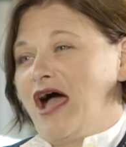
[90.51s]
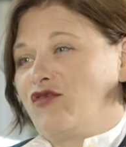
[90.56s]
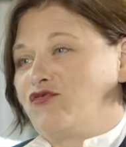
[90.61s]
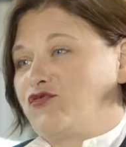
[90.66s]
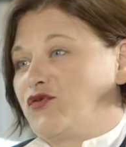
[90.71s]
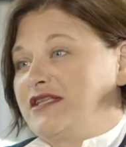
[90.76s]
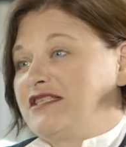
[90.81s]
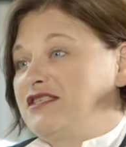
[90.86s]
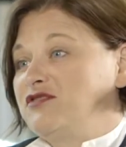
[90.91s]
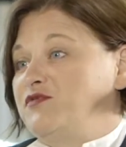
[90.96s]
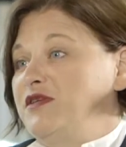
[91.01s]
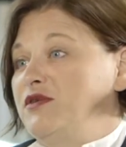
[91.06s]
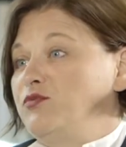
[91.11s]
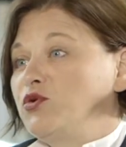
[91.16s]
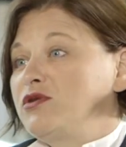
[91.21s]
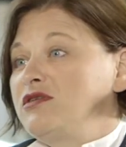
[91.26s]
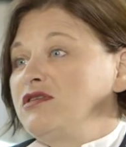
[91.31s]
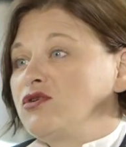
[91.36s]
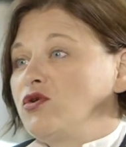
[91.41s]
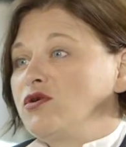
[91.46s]
For instance, we
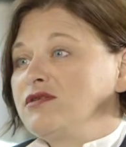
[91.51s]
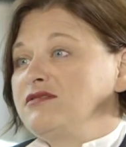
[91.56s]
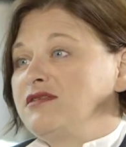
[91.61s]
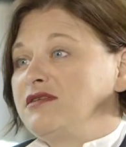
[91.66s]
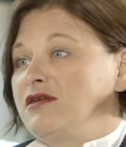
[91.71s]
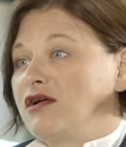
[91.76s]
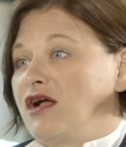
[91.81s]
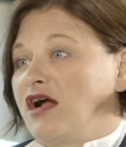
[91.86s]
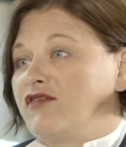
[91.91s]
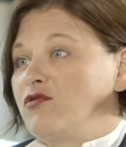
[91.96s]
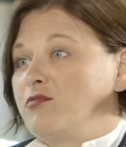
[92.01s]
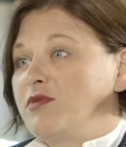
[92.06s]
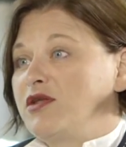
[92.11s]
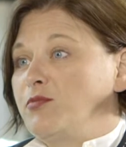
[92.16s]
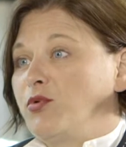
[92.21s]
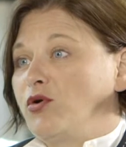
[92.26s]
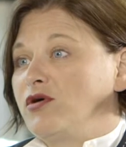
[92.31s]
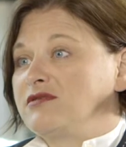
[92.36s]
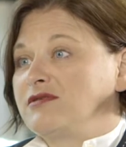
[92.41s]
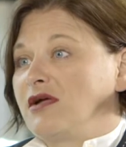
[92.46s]
wouldn't consider
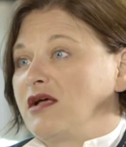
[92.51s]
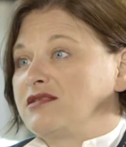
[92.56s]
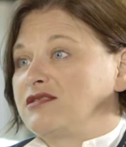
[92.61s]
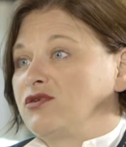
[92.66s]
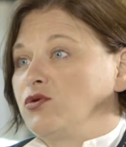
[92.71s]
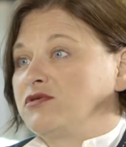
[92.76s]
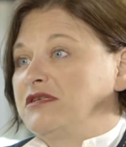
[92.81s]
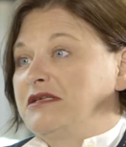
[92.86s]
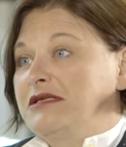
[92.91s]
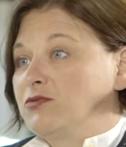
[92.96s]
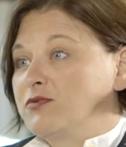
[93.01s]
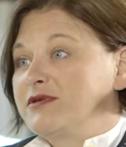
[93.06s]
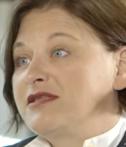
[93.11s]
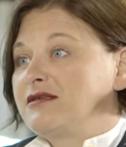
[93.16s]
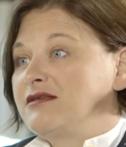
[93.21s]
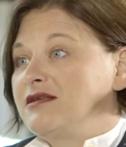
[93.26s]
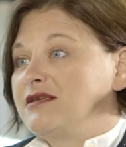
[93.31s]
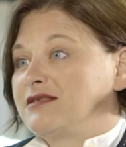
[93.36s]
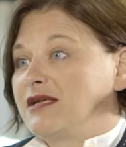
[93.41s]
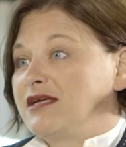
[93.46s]
government bonds as totally
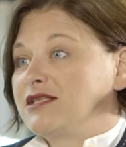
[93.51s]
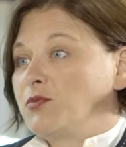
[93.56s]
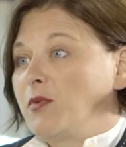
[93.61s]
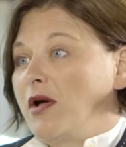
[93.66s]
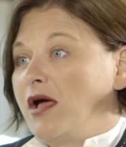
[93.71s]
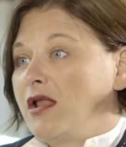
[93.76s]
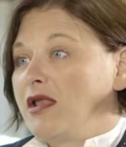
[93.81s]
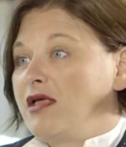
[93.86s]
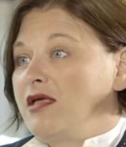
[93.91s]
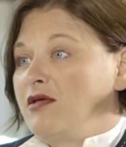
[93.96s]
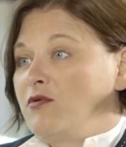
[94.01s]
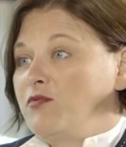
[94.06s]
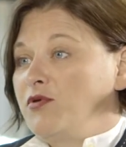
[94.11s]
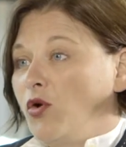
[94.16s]
riskless as well.